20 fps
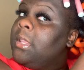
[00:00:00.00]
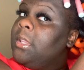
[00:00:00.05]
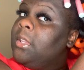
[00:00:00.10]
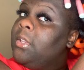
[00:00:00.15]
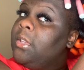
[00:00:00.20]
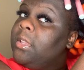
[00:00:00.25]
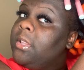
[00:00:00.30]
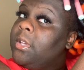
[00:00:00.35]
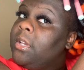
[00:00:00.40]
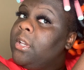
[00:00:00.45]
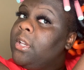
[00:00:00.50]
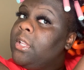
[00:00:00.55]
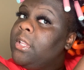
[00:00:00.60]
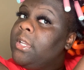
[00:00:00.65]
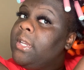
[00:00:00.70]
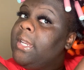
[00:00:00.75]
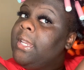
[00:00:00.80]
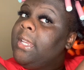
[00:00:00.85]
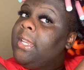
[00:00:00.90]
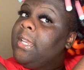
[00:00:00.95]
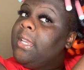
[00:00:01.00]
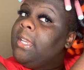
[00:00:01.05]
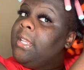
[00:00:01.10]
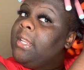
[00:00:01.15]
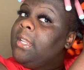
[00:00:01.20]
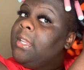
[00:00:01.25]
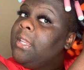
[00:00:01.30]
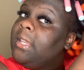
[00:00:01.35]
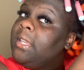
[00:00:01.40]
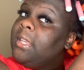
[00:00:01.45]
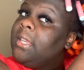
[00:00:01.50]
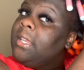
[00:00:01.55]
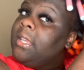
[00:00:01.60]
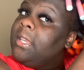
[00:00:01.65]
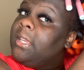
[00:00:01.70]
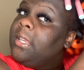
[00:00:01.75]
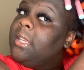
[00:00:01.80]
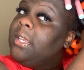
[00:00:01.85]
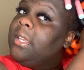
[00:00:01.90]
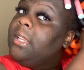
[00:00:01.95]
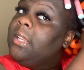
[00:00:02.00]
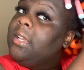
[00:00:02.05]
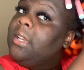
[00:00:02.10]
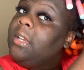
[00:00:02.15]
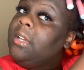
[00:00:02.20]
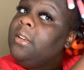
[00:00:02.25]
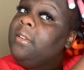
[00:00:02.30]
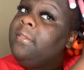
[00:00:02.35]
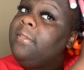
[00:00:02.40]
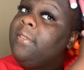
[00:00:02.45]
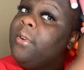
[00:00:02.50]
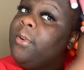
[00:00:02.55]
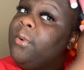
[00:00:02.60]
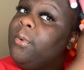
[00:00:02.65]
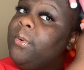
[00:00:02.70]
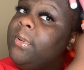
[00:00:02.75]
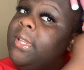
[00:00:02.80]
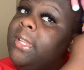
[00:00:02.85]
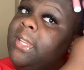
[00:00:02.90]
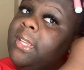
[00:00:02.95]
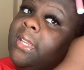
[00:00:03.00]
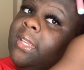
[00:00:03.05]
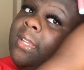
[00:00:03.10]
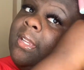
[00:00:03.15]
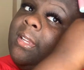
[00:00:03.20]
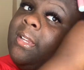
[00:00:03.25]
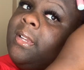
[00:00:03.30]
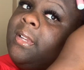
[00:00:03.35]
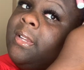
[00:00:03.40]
get the other end, and unfold it,